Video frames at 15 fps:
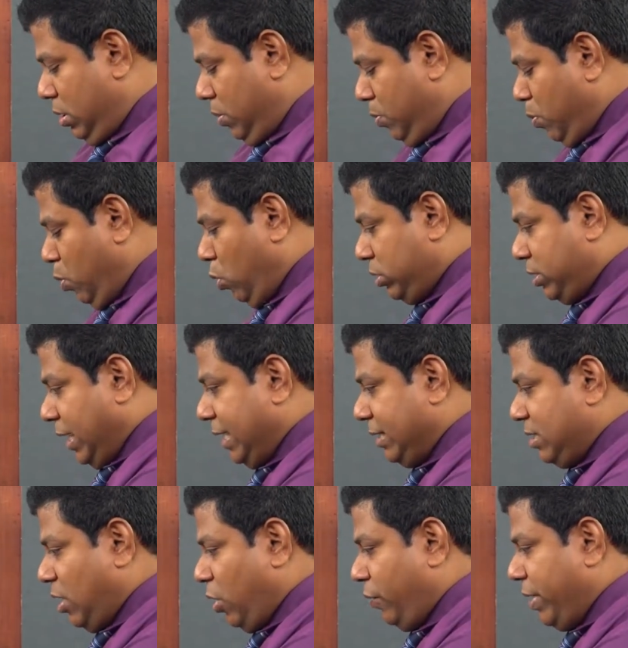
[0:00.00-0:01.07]
Both
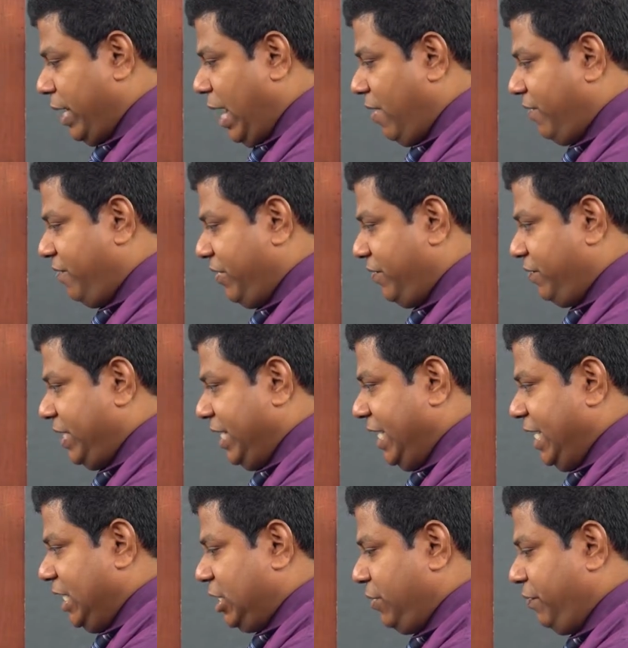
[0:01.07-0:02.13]
sides now we have 50
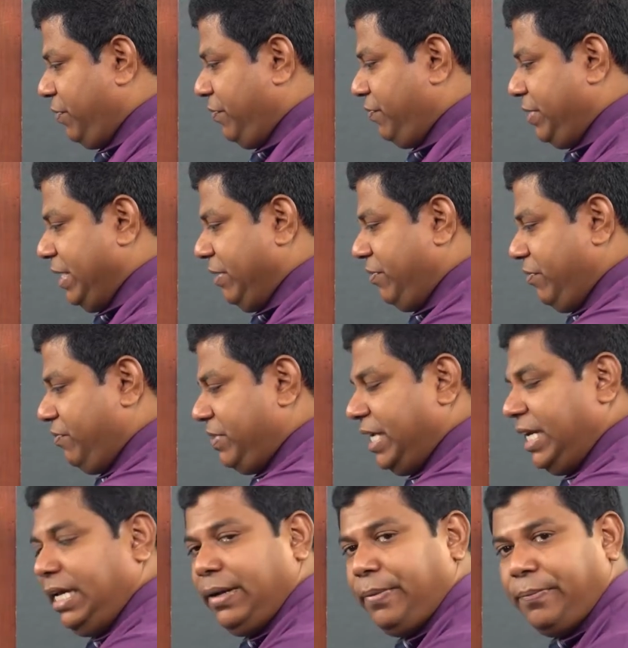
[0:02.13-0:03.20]
each, 50,
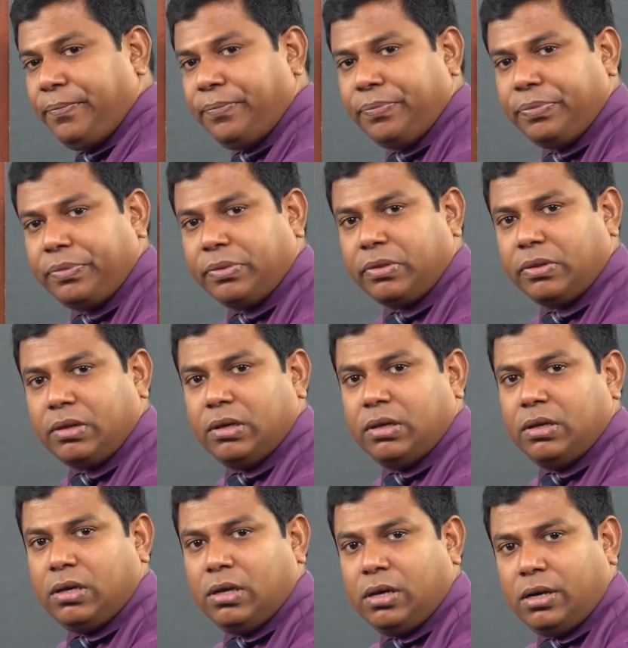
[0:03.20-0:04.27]
50.
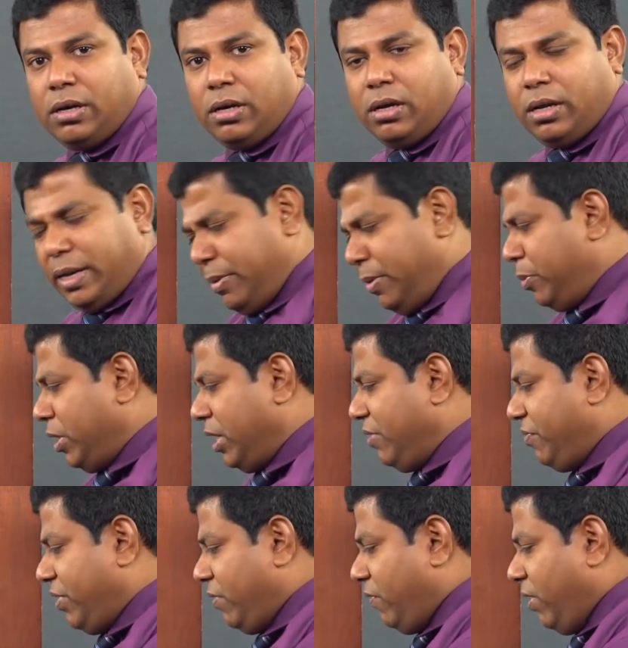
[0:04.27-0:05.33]
Let me put a
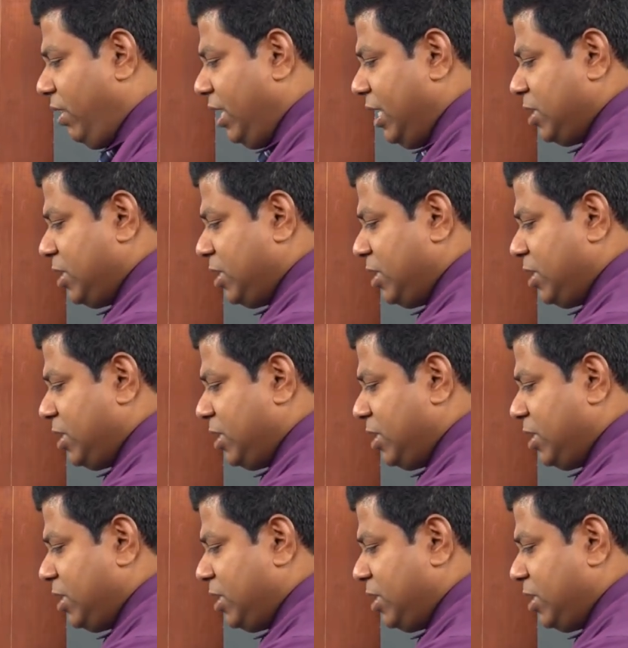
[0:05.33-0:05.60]
different one.